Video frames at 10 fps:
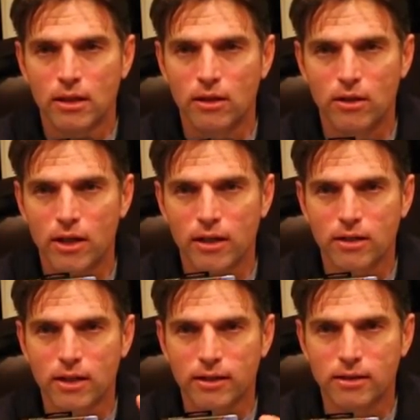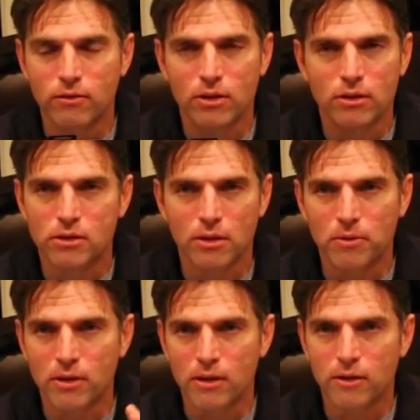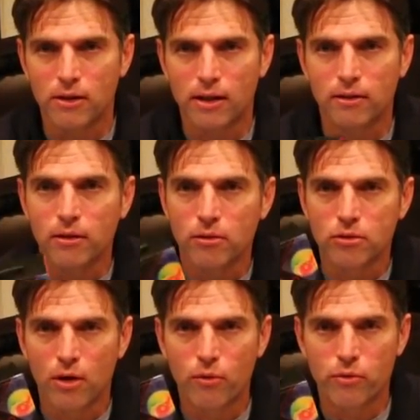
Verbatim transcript: internet connectivity or something or another. I don't know. So I